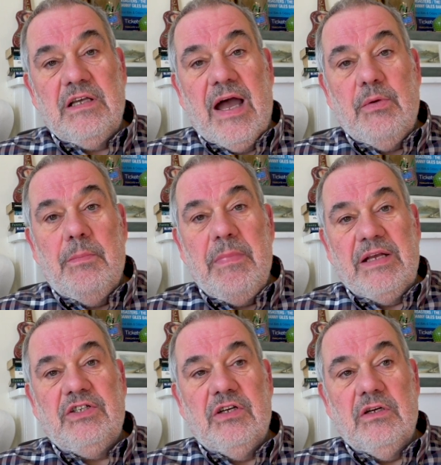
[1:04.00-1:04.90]
I will
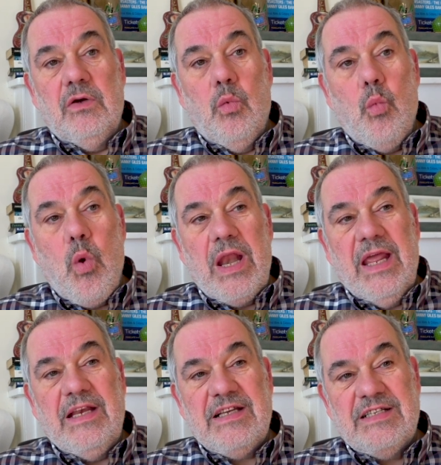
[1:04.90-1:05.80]
mention
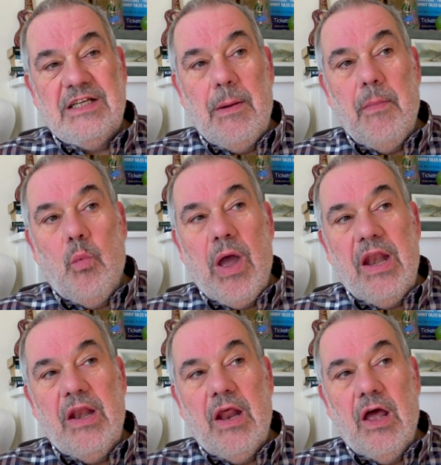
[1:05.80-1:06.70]

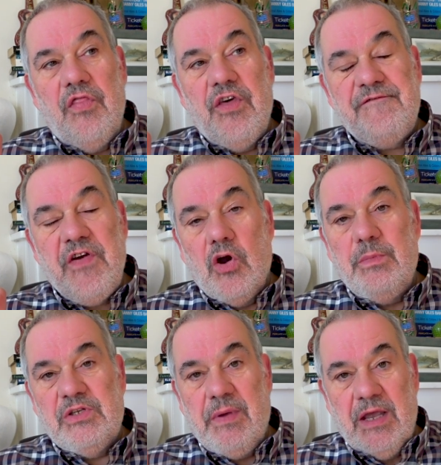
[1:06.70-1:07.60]
when the film
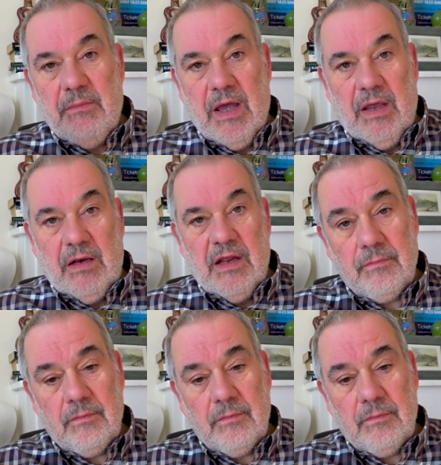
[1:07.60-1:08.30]
is being made.